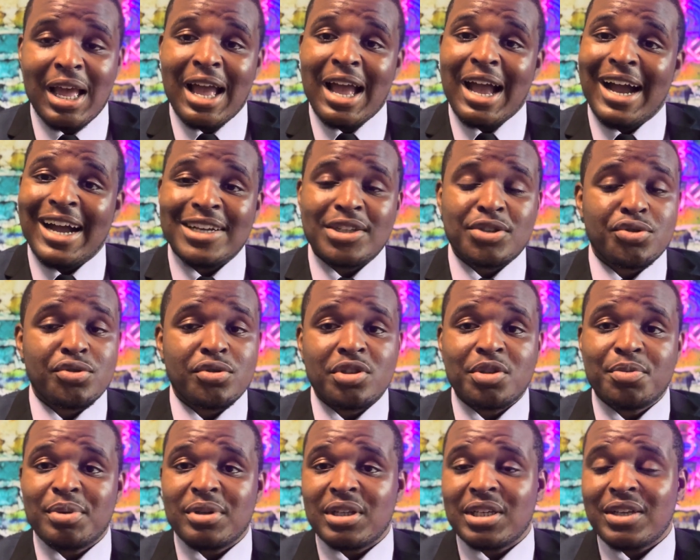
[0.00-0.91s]
I truly
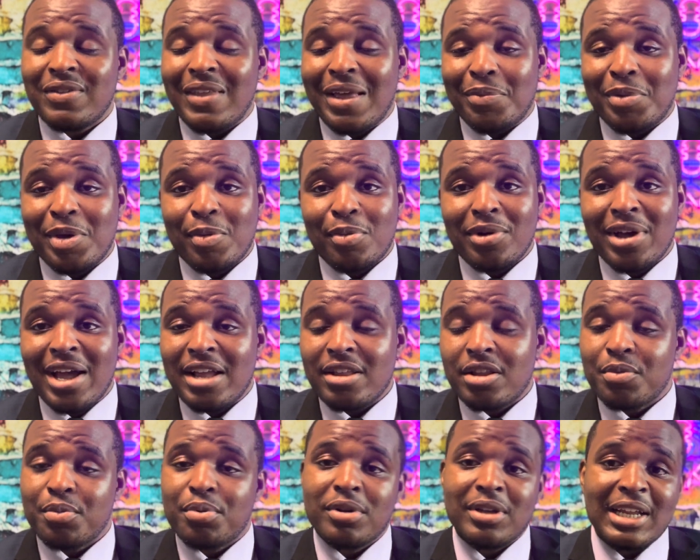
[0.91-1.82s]
believe that people had to
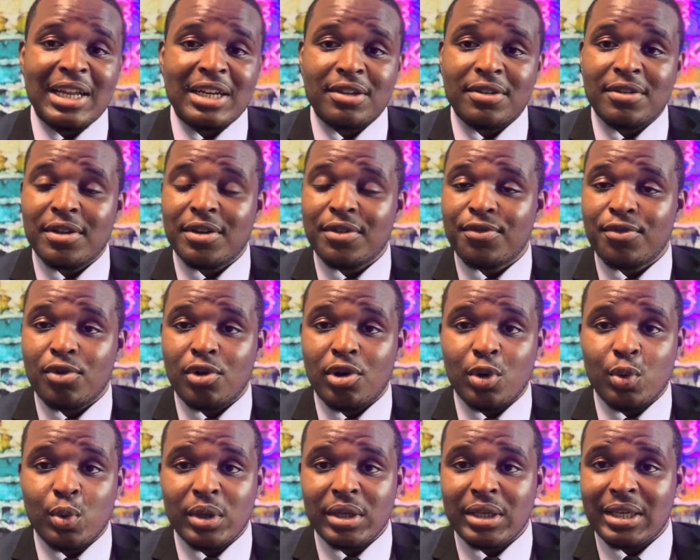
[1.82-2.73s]
pull out of their
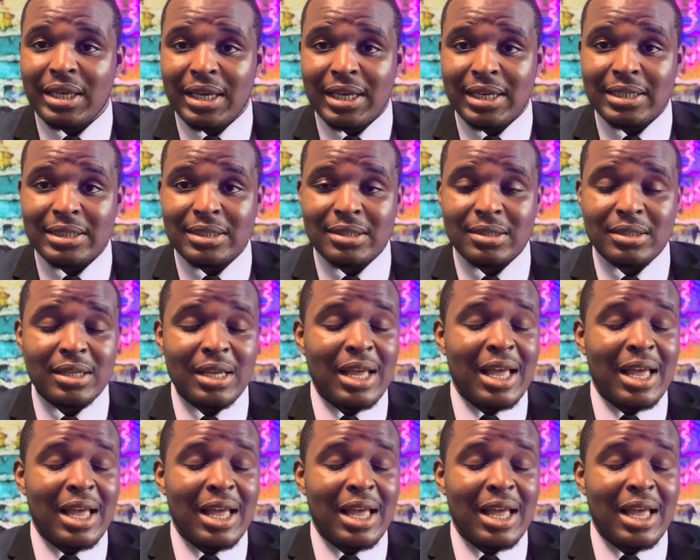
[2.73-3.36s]
401ks.